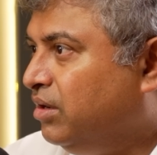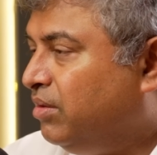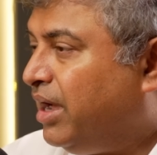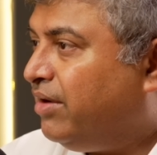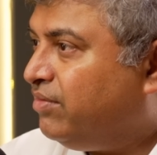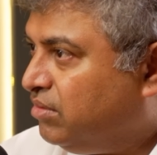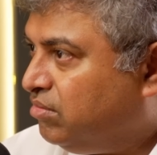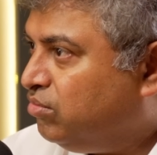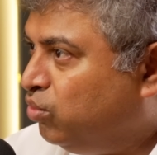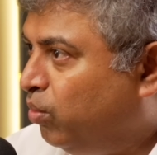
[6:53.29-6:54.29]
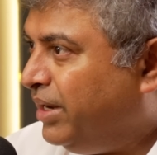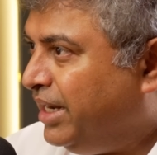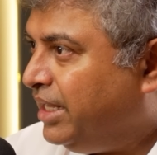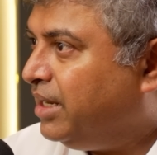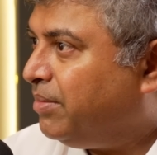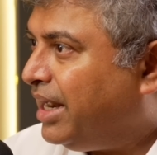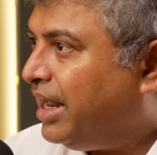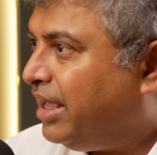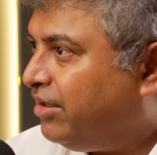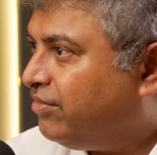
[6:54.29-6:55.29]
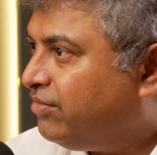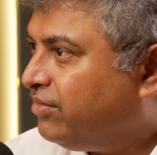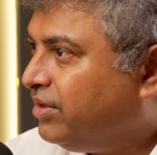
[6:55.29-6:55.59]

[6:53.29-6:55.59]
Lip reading: I have no meaning in my life.